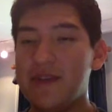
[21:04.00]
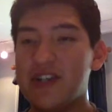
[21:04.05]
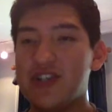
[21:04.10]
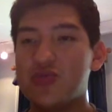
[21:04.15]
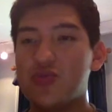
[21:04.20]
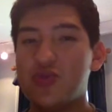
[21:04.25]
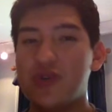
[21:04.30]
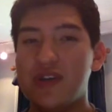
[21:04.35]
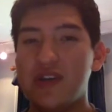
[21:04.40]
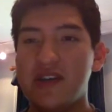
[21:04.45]

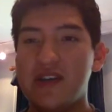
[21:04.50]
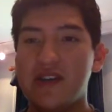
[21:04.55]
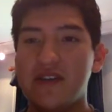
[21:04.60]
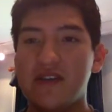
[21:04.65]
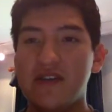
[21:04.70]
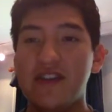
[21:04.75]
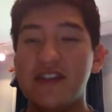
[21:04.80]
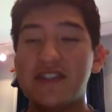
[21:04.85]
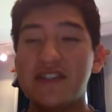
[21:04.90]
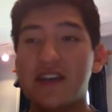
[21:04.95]
between
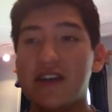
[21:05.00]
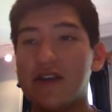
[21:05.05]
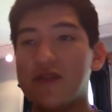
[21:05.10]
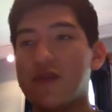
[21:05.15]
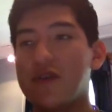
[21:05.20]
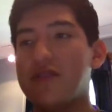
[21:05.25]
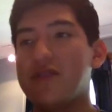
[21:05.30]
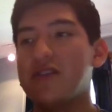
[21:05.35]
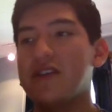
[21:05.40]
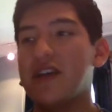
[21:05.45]
on the second
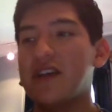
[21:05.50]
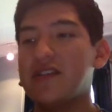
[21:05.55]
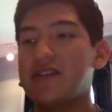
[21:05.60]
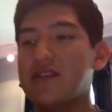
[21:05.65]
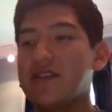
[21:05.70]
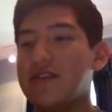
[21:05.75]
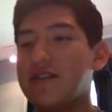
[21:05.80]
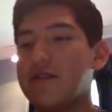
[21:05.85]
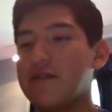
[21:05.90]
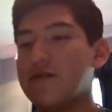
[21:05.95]
row to get to
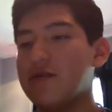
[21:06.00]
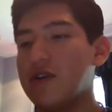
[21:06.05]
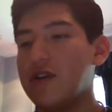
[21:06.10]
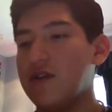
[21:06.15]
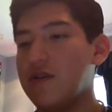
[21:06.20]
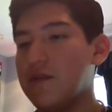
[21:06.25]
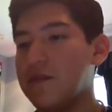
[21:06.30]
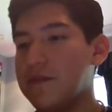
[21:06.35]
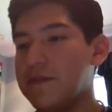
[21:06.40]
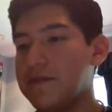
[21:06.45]
the third row.